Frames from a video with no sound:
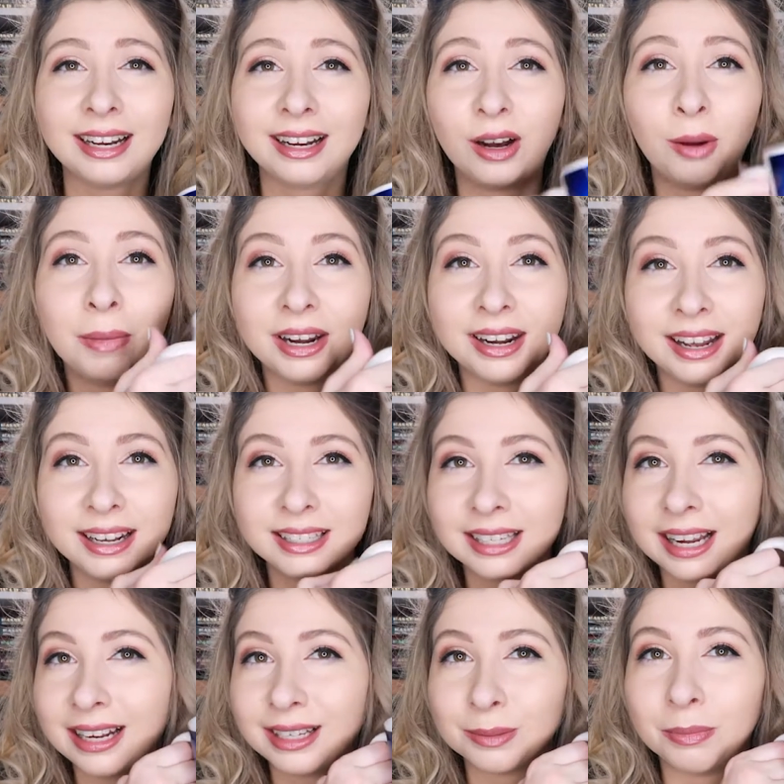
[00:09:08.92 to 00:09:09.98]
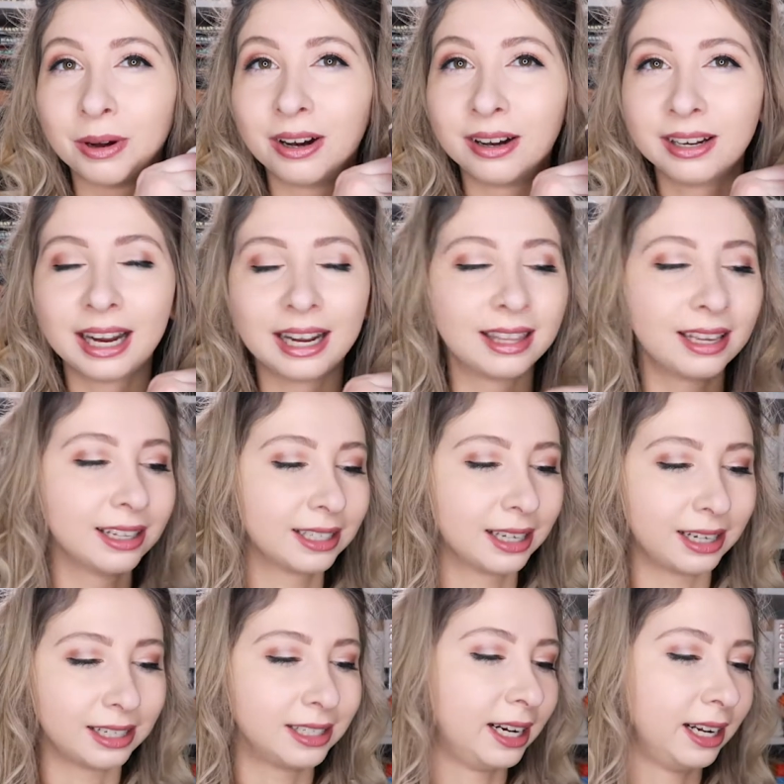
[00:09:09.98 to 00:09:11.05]
nice size mug. I think it's
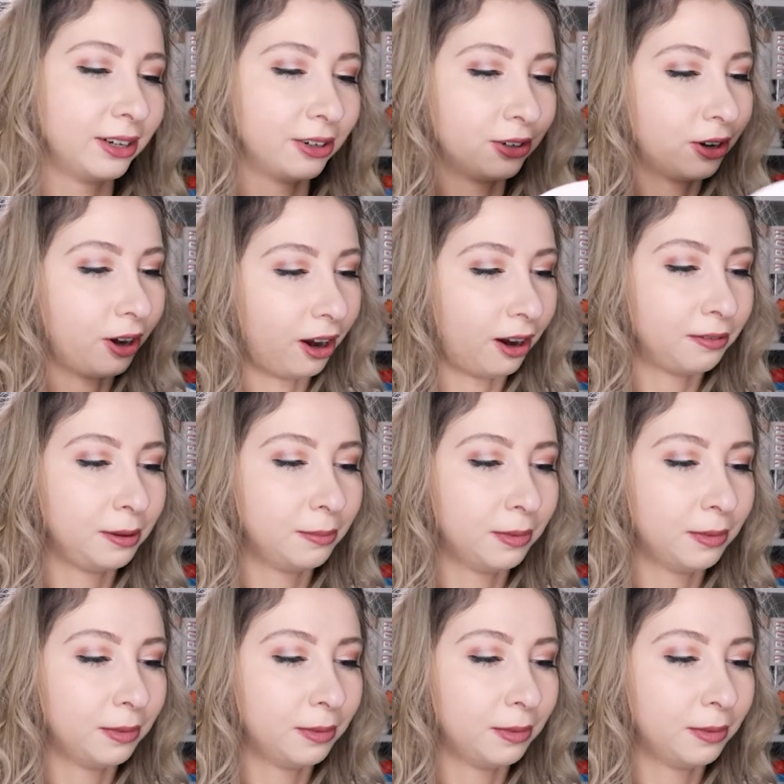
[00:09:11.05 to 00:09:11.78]
like a standard coffee